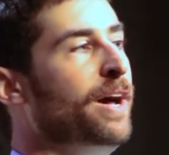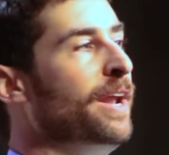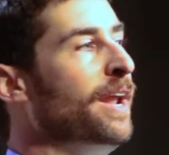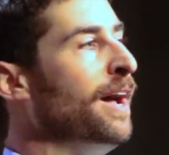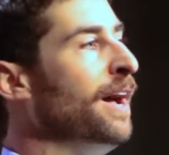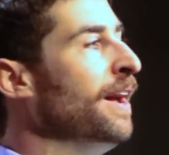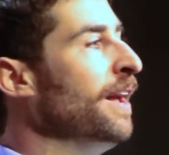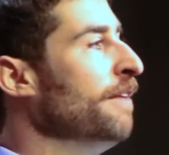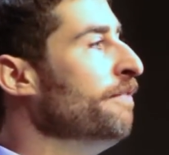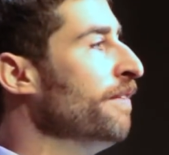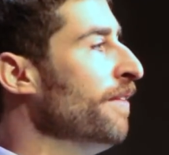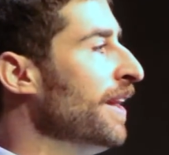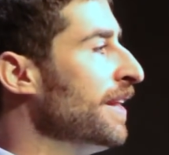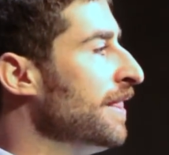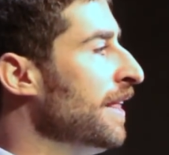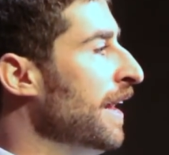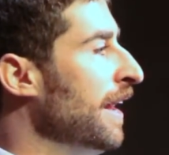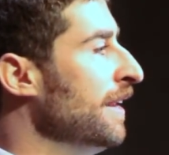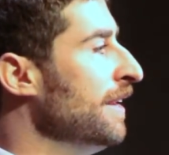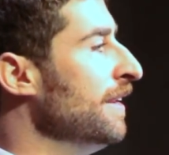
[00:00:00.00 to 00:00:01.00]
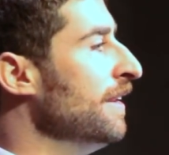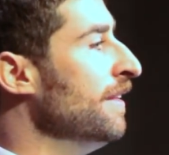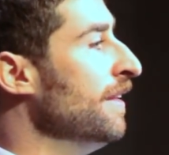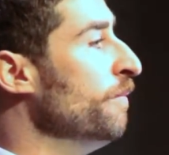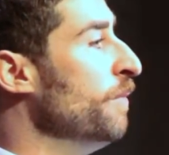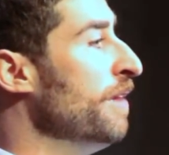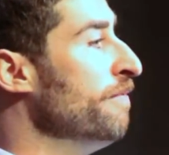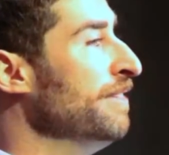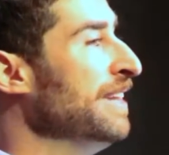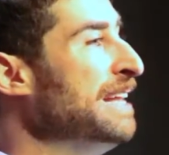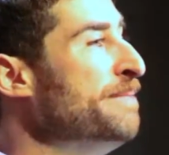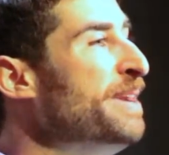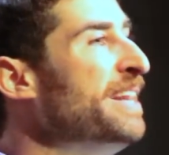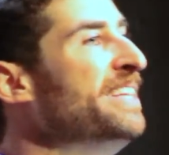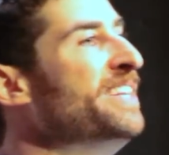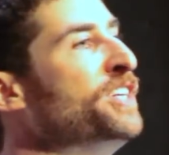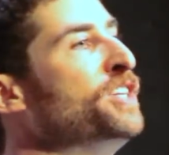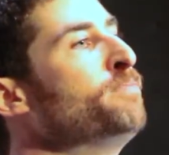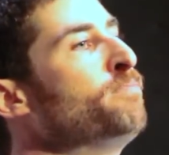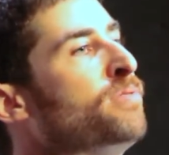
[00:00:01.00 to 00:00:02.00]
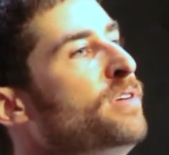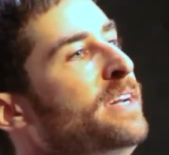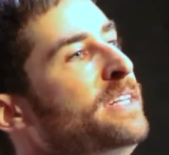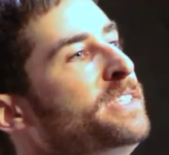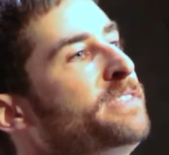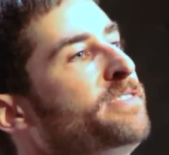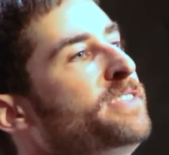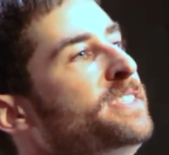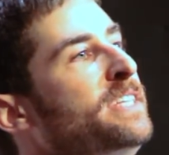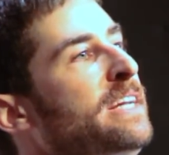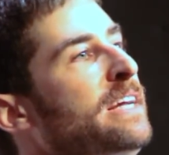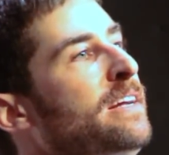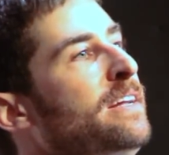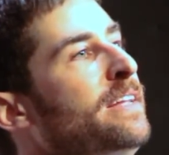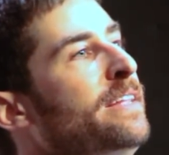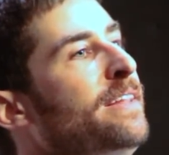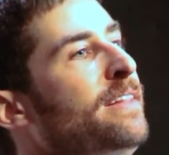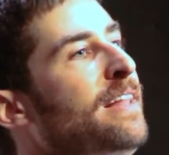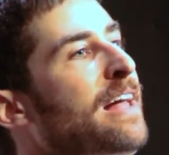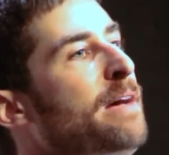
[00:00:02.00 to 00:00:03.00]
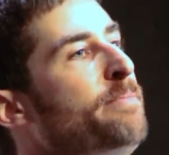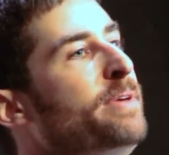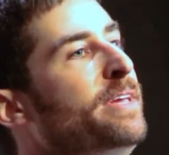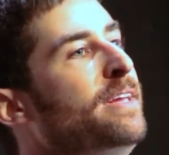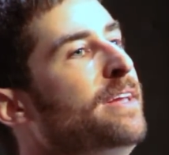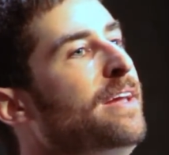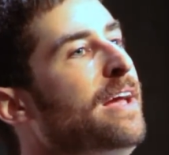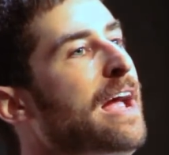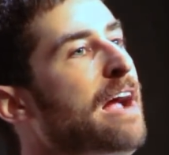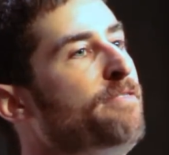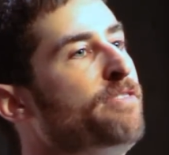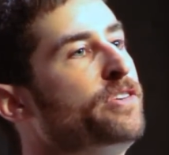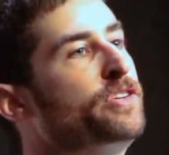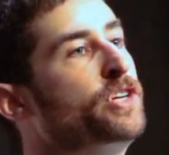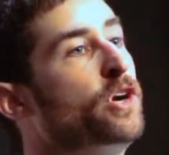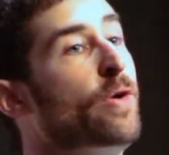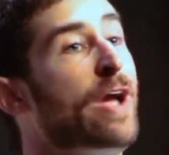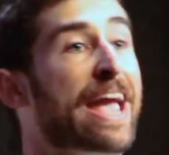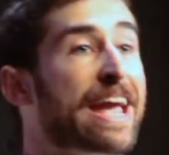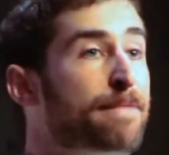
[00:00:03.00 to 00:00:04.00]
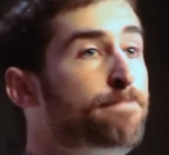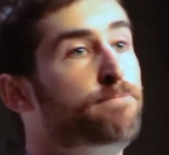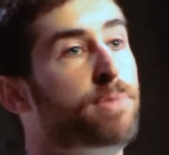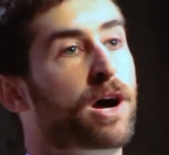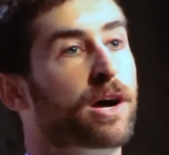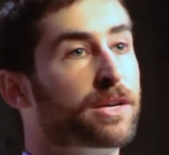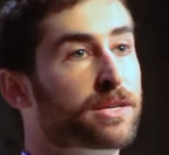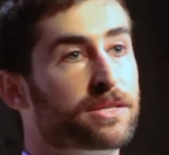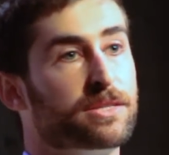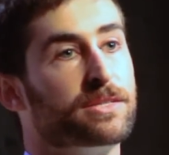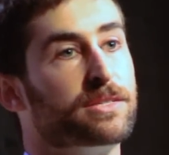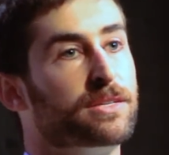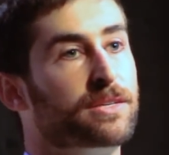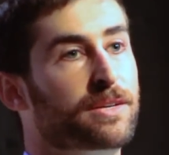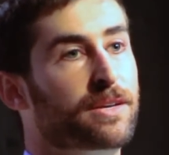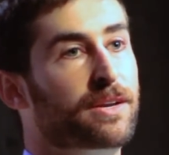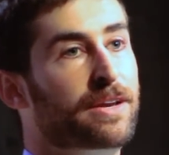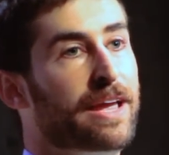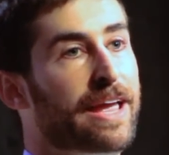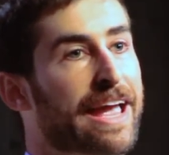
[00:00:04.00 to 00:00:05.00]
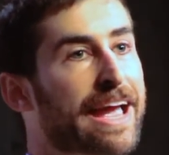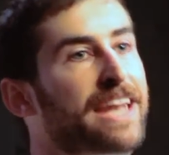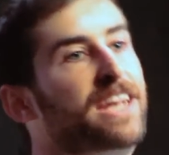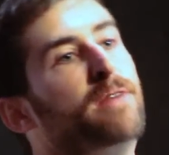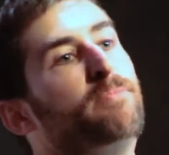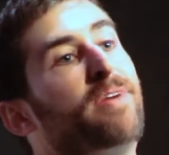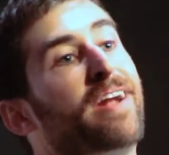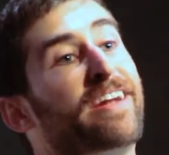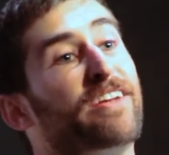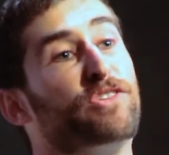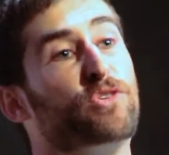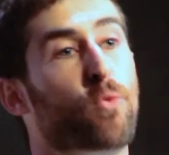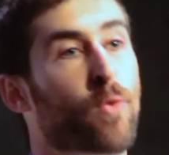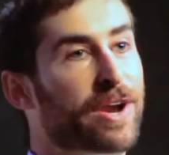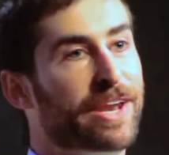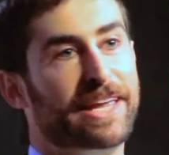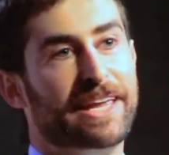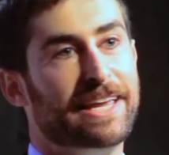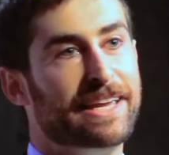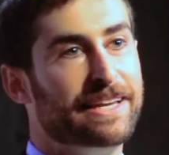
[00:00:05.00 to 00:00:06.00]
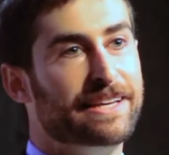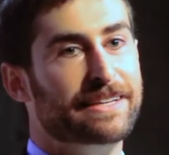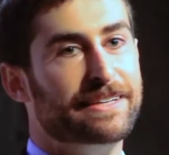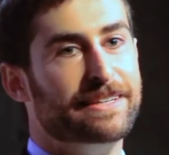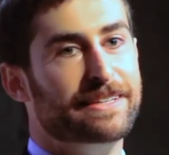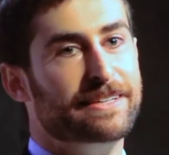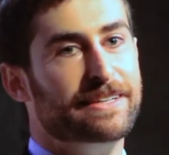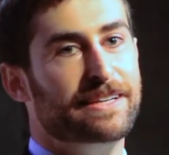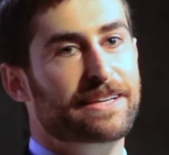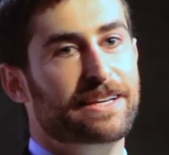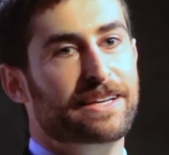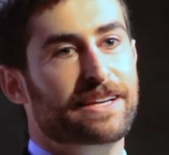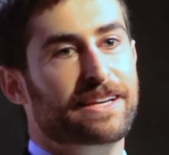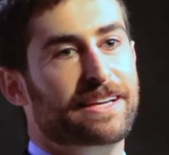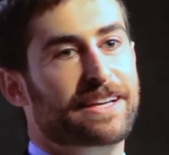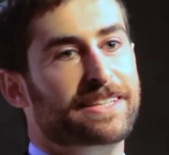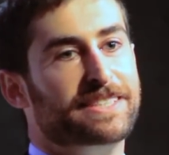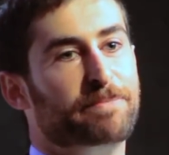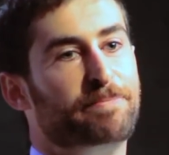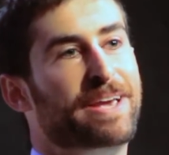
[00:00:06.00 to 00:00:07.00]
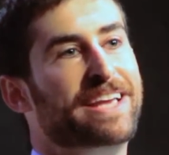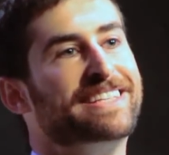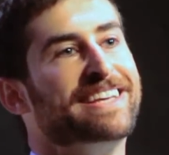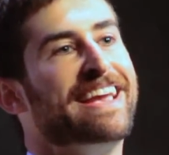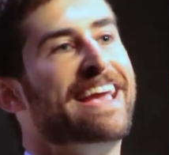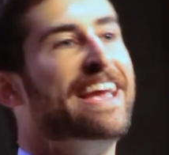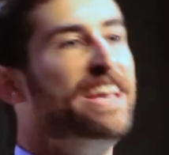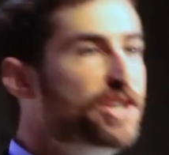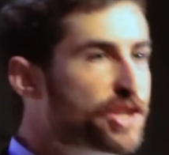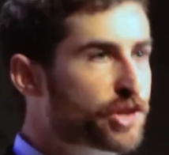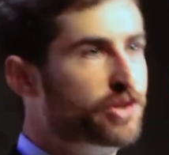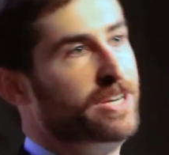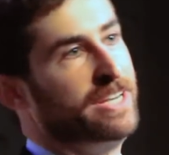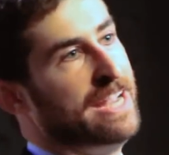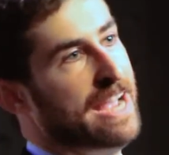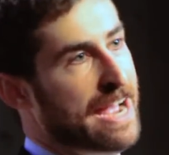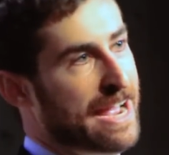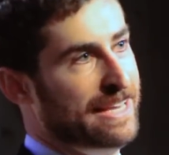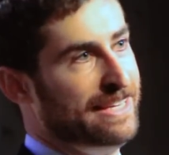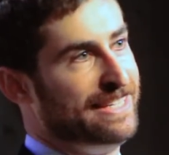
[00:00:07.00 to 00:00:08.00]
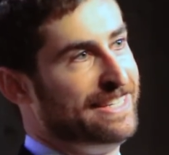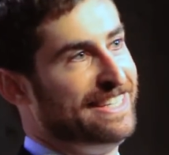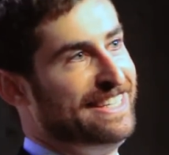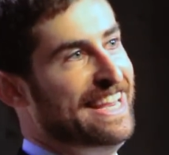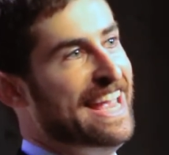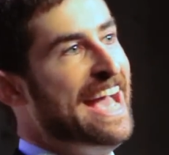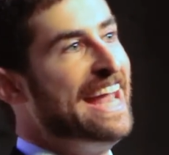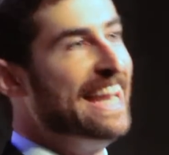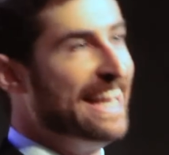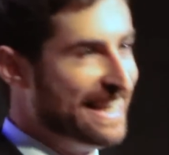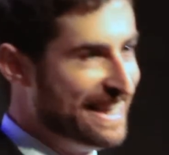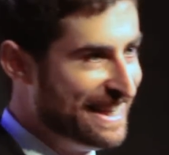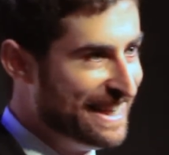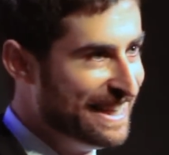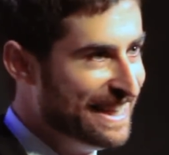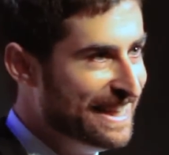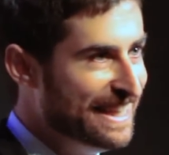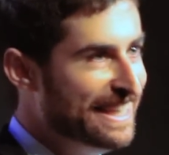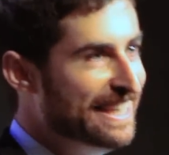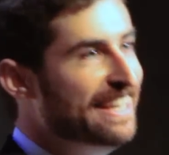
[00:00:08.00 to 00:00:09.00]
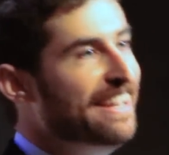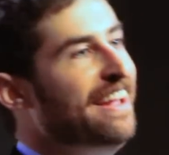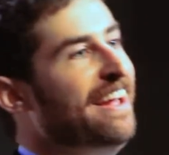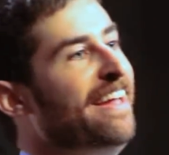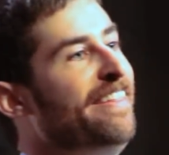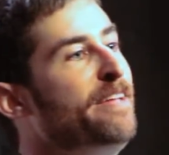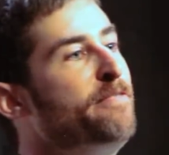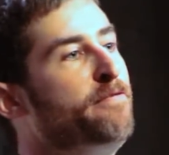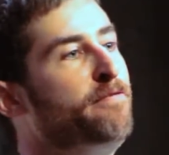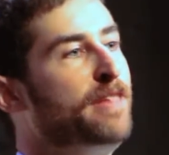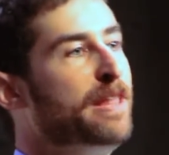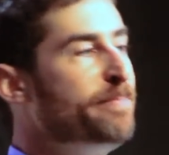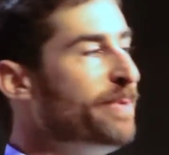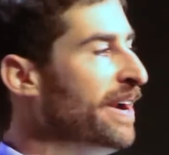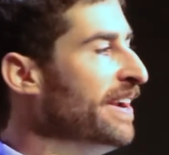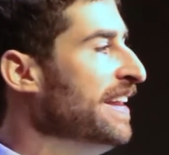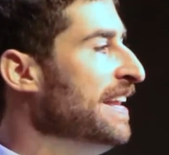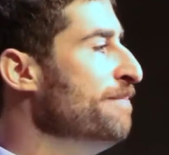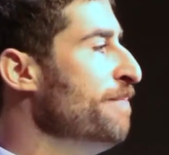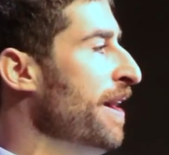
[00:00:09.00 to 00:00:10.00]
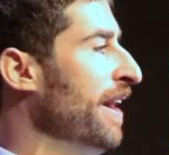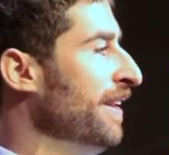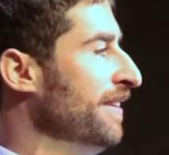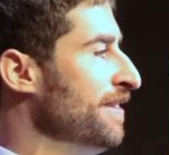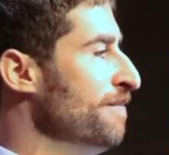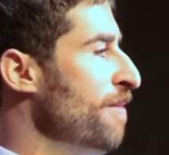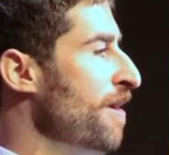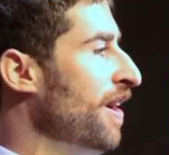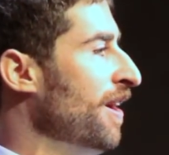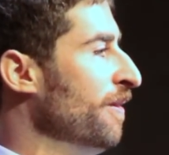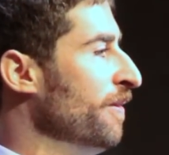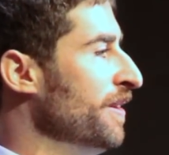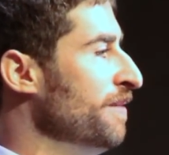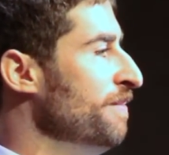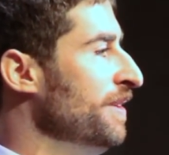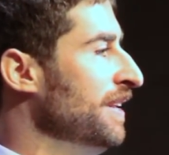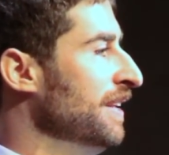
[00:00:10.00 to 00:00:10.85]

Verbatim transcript: uh, if you like that, we have limited edition prints for sale in the lobby after the show. Eight bucks, hand numbered up at 20. It's a piece of history, guys. Get it. And then flip it on eBay tomorrow.